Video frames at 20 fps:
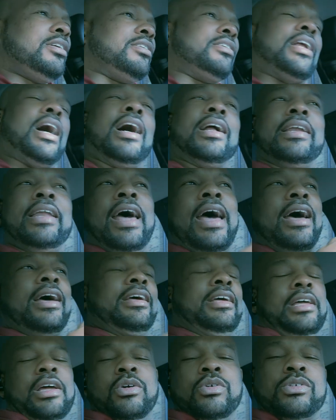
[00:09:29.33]
Not that.
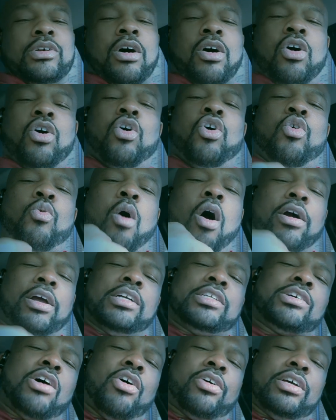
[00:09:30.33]
It was a whole
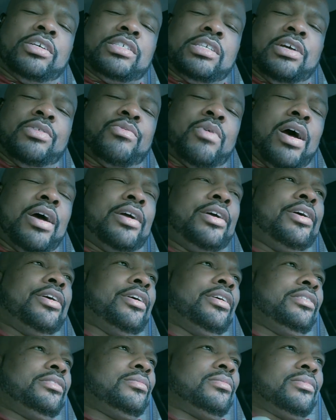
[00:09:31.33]
walkie-talkie sitting right
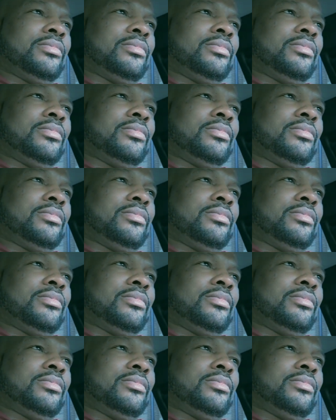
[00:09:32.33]
here.